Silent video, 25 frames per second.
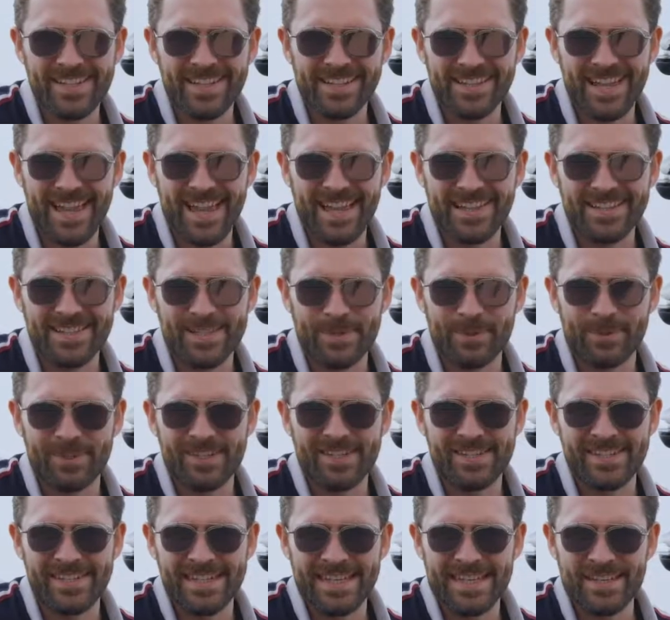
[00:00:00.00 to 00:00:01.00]
thing that hits you when
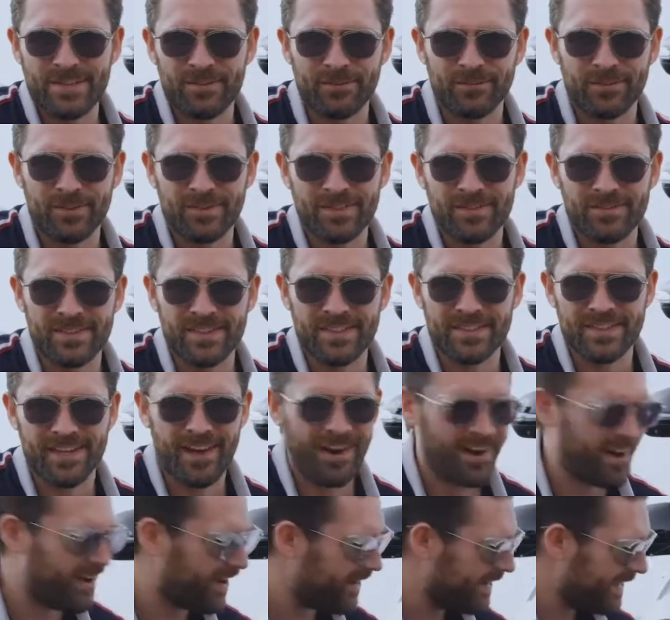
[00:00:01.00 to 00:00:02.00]
you see the front of this
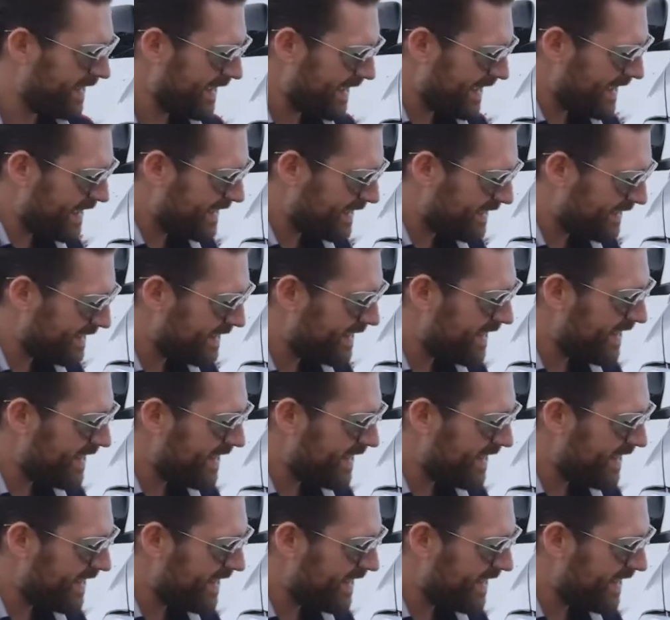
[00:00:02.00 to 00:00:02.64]
car is